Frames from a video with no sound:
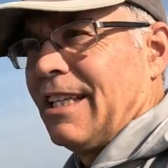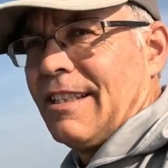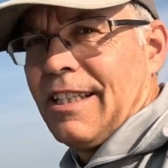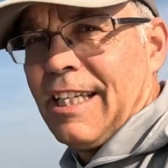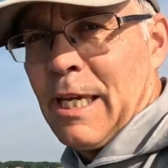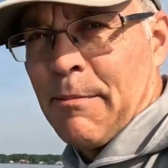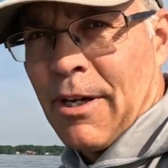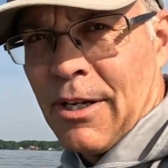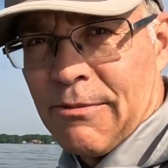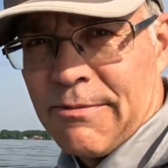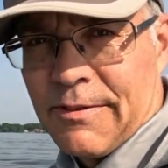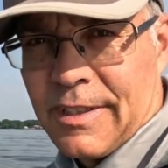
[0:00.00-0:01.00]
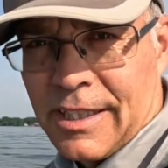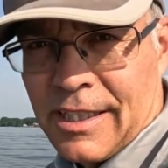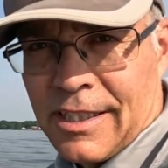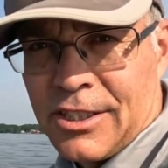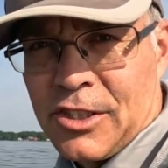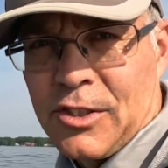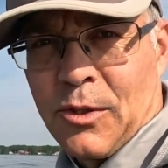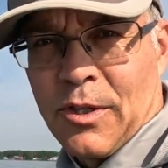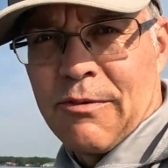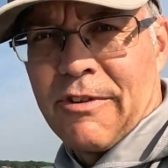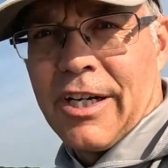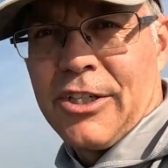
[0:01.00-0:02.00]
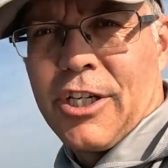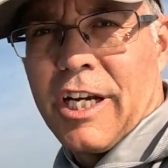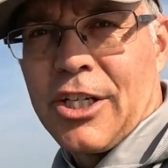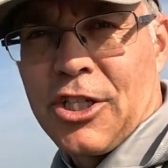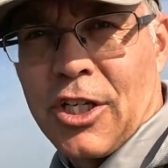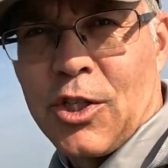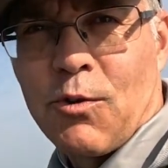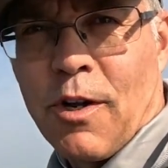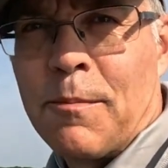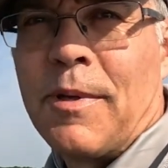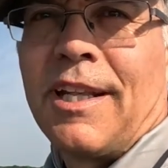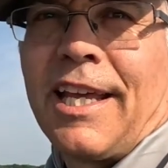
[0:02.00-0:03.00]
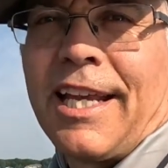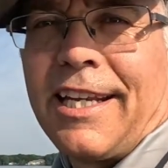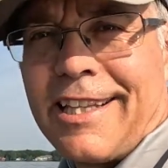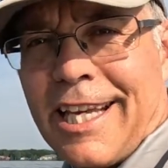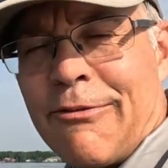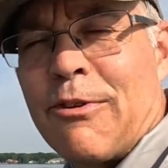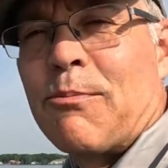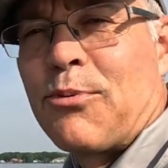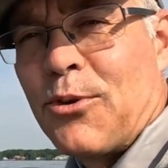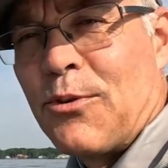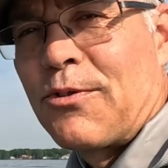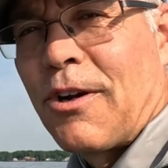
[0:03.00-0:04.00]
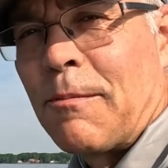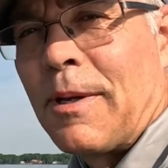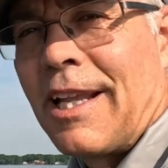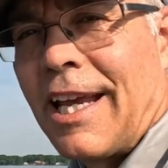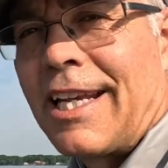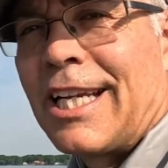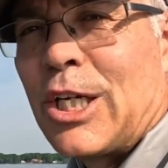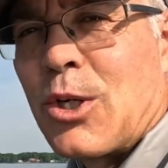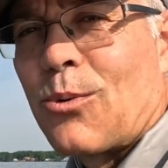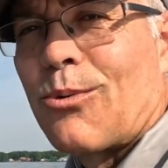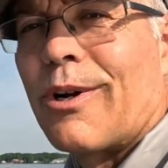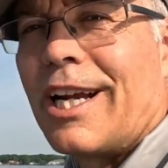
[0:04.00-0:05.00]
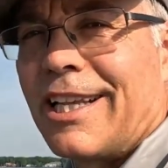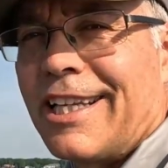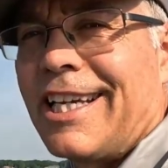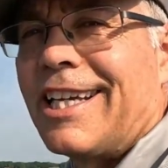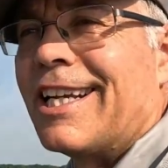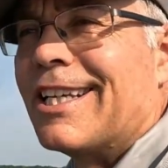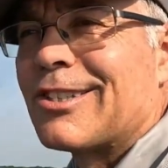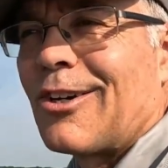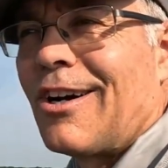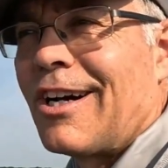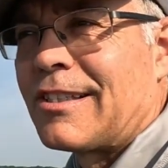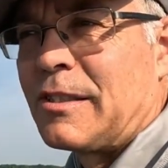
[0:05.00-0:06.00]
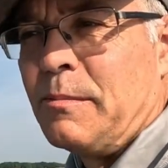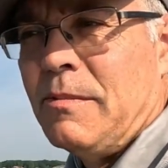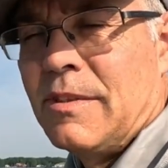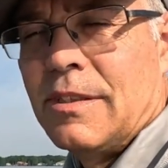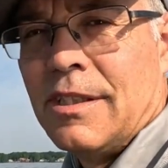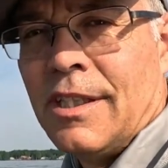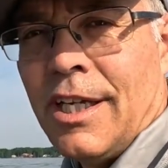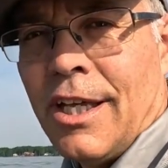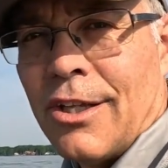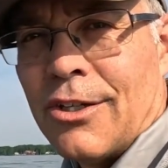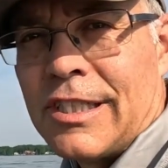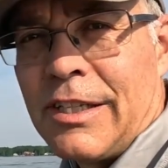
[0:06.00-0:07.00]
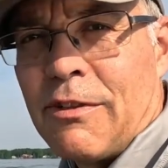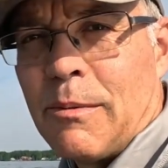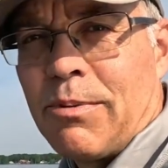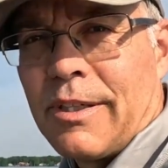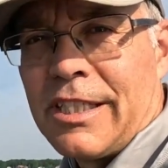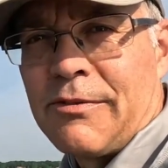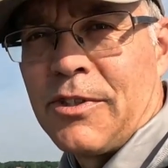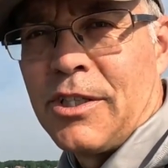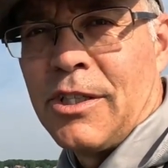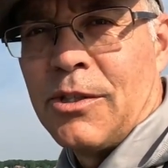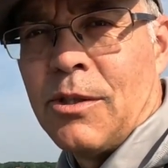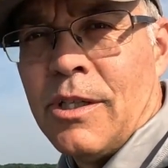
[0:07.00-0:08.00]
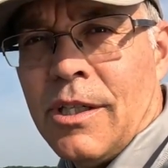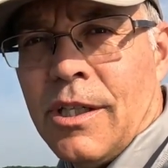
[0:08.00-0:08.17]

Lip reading: it. Came out of just north of Oshkosh on Grunman Landing. They've improved Grunman Landing greatly. It is awesome. There's even a place for you